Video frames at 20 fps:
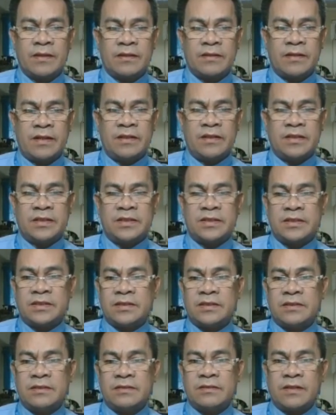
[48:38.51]
Try
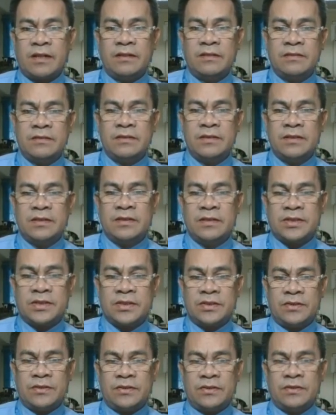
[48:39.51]
this. Okay?
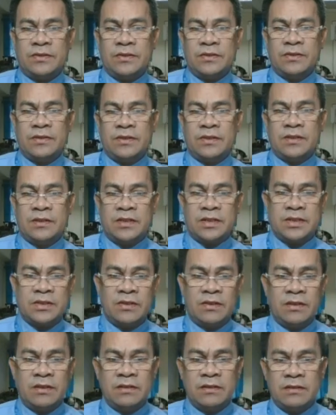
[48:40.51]
So, that's
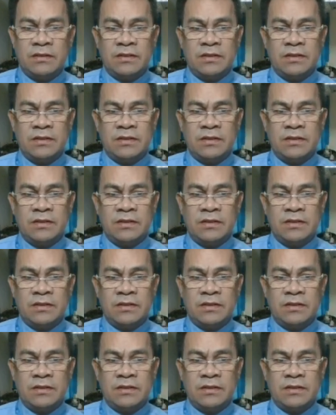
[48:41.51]
all.